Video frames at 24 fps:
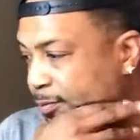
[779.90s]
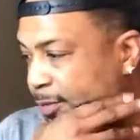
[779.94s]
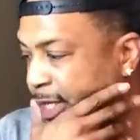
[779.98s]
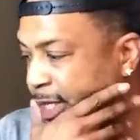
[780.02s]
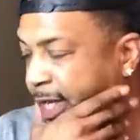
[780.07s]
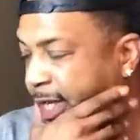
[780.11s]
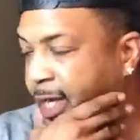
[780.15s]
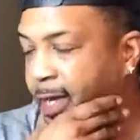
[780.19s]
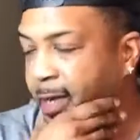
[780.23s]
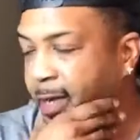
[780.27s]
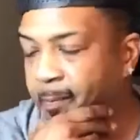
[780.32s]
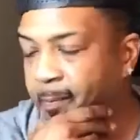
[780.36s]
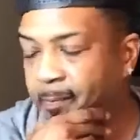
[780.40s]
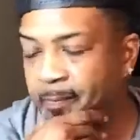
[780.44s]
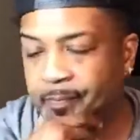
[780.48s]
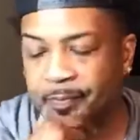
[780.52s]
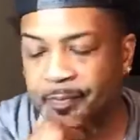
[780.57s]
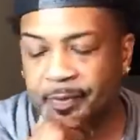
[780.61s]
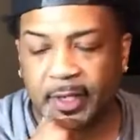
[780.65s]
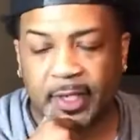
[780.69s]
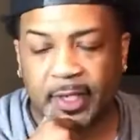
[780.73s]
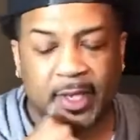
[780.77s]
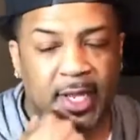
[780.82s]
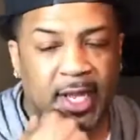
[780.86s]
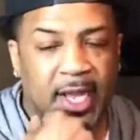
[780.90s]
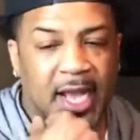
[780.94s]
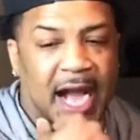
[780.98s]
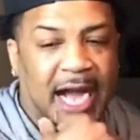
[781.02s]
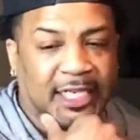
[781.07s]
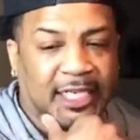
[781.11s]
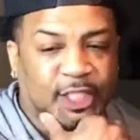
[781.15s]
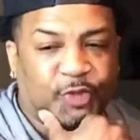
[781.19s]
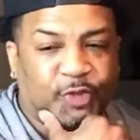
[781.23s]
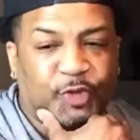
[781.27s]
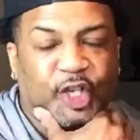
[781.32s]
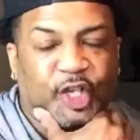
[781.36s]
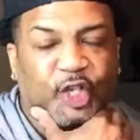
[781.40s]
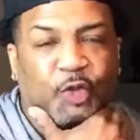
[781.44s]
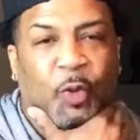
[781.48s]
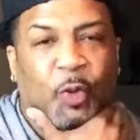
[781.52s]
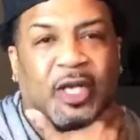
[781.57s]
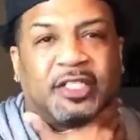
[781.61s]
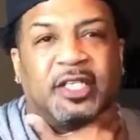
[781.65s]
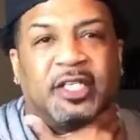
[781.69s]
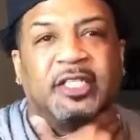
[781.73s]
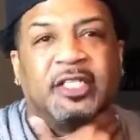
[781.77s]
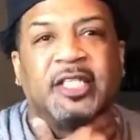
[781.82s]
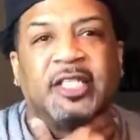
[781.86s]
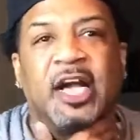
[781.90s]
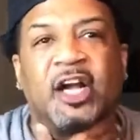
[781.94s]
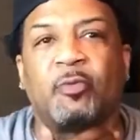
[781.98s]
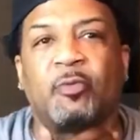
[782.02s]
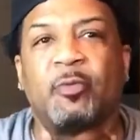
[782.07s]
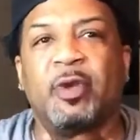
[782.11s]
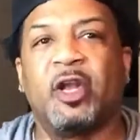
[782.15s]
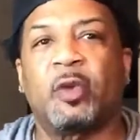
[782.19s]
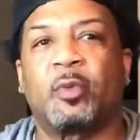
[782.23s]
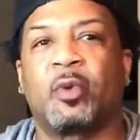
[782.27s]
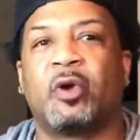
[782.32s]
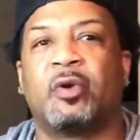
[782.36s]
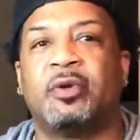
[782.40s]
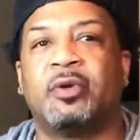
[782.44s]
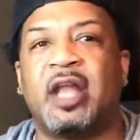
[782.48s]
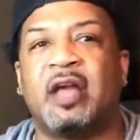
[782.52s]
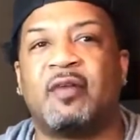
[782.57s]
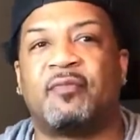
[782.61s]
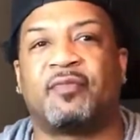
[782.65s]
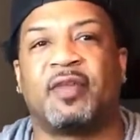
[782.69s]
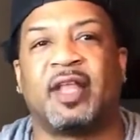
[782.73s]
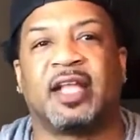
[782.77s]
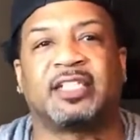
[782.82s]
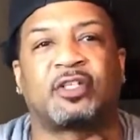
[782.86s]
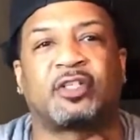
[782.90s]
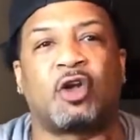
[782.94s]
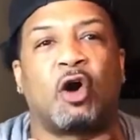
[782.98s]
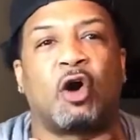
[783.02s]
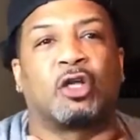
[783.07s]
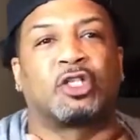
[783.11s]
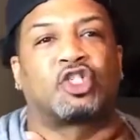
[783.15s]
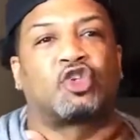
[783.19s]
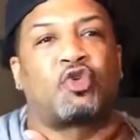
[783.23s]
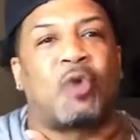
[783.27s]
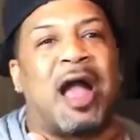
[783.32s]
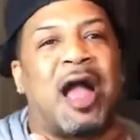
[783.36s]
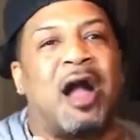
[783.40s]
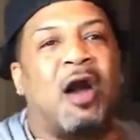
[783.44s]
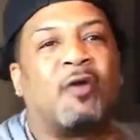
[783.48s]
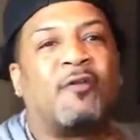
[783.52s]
a documentary on Netflix called Trial